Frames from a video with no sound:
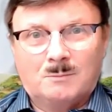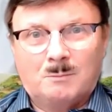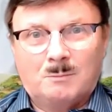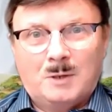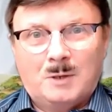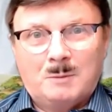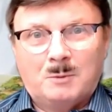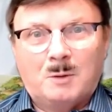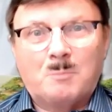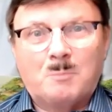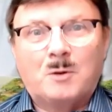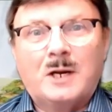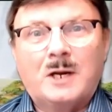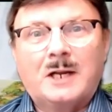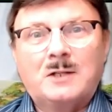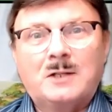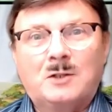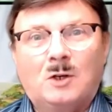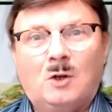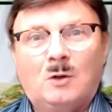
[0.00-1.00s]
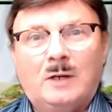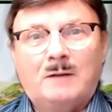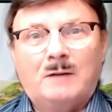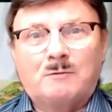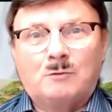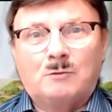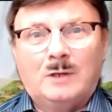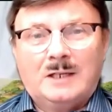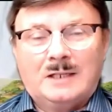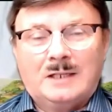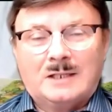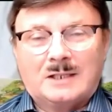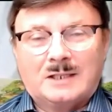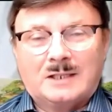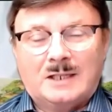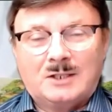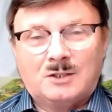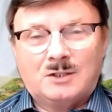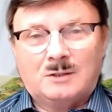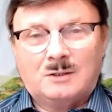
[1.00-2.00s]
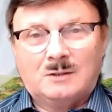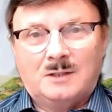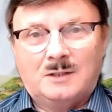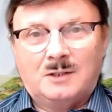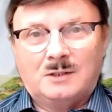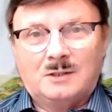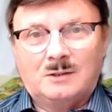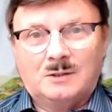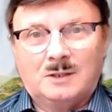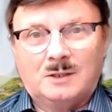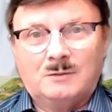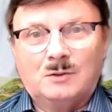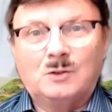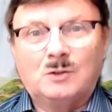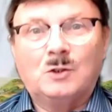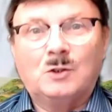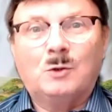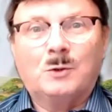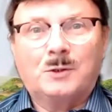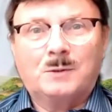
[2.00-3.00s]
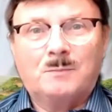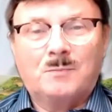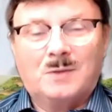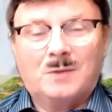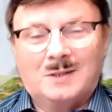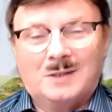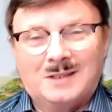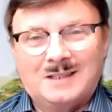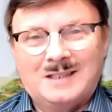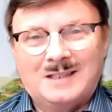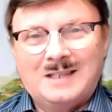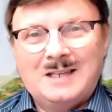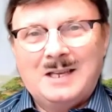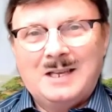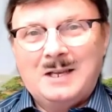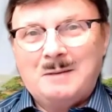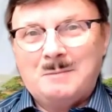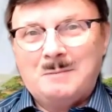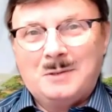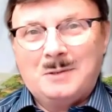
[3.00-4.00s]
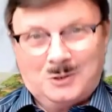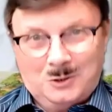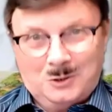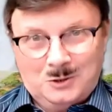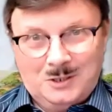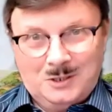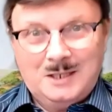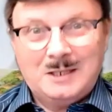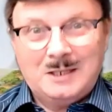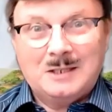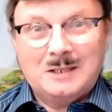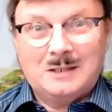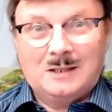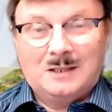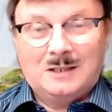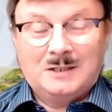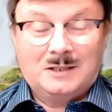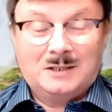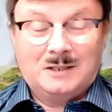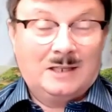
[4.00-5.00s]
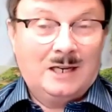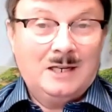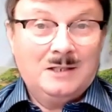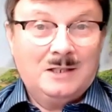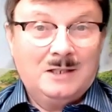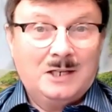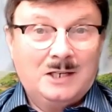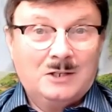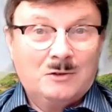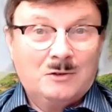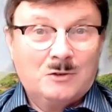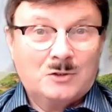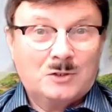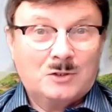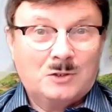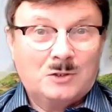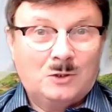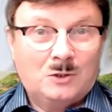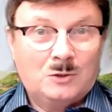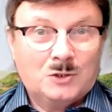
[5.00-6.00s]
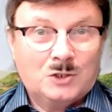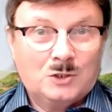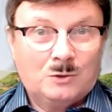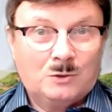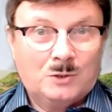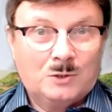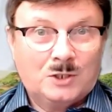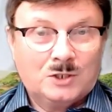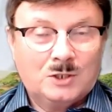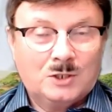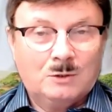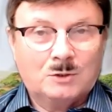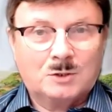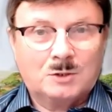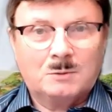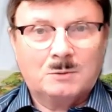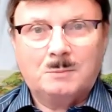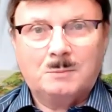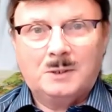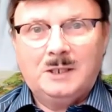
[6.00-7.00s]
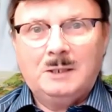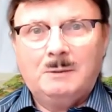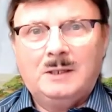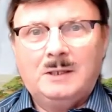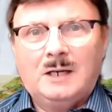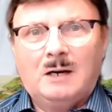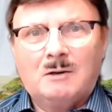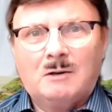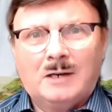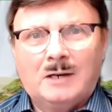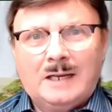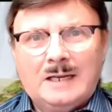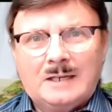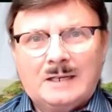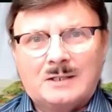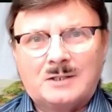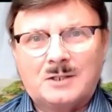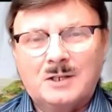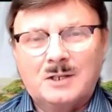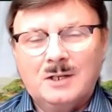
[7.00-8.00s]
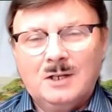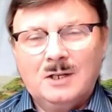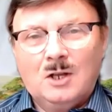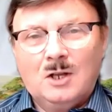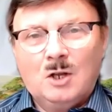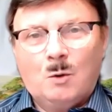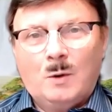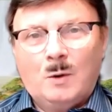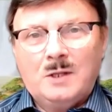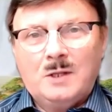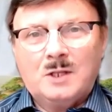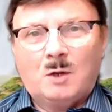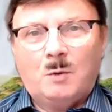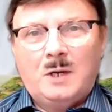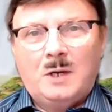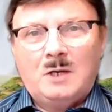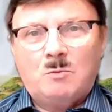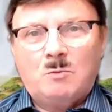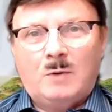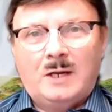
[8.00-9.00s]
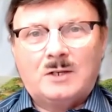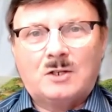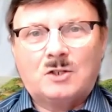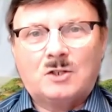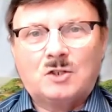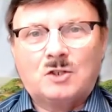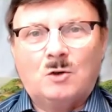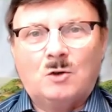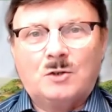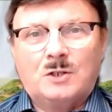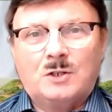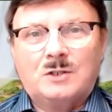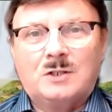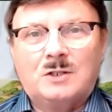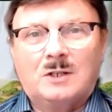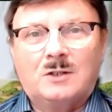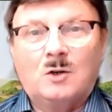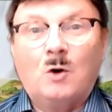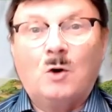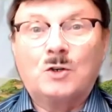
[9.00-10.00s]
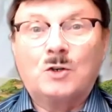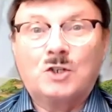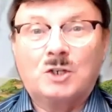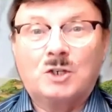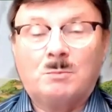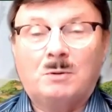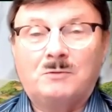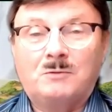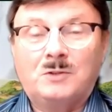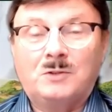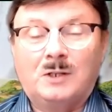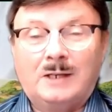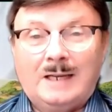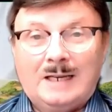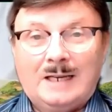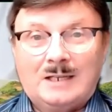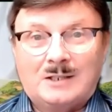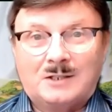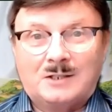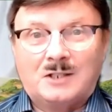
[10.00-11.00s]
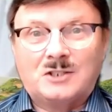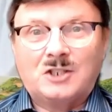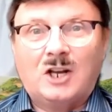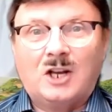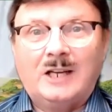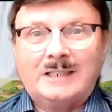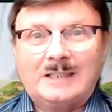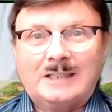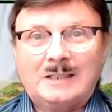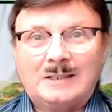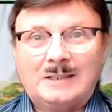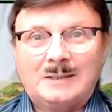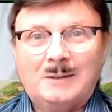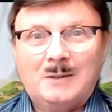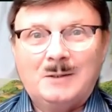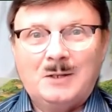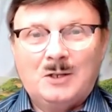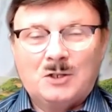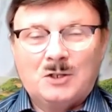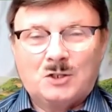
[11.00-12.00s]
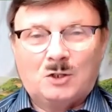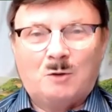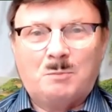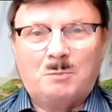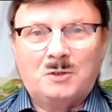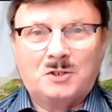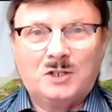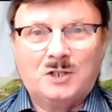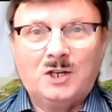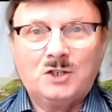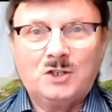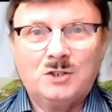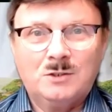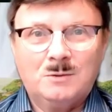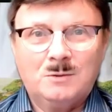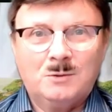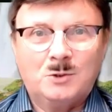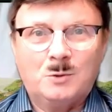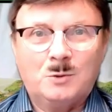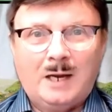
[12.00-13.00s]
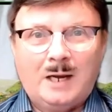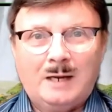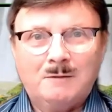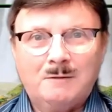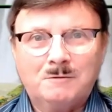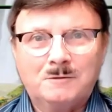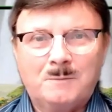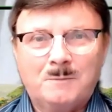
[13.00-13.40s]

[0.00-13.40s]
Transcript: people are breaking the law left, right, and center, and they don't even know it. But do they? Again, ignorance of the law is no excuse. But anyway, our land. When the Queen went, so did ownership of your land, the title. So possession you have,